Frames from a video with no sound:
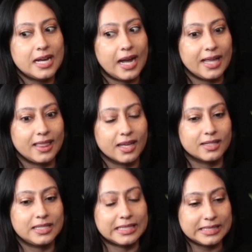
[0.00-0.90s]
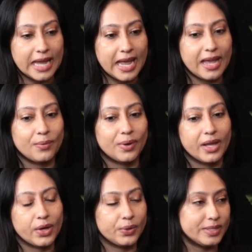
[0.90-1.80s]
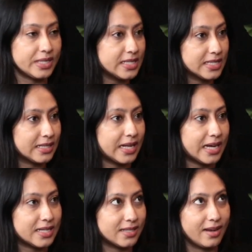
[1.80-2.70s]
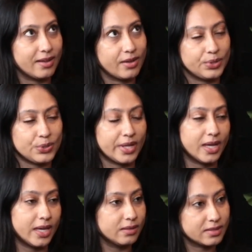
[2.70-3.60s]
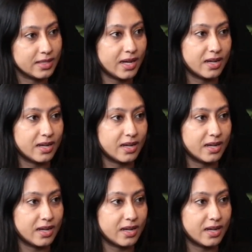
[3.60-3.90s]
I think today when I go to a dance class and I go into that heels class